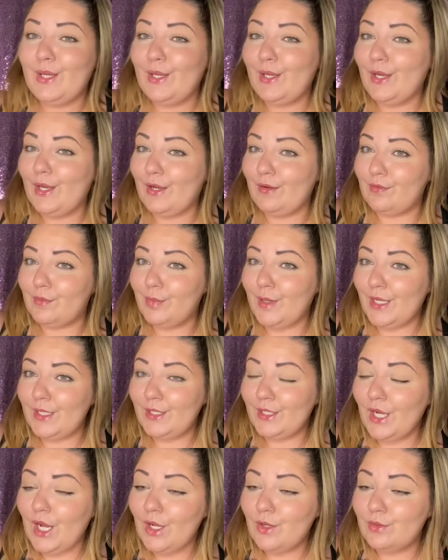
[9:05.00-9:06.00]
Everybody
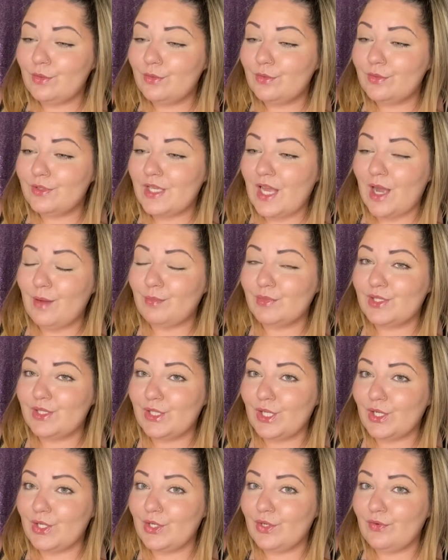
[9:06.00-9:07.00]
knows I'm a
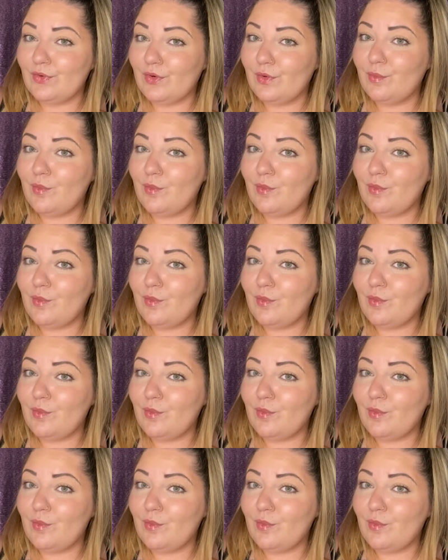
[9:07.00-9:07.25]
sucker for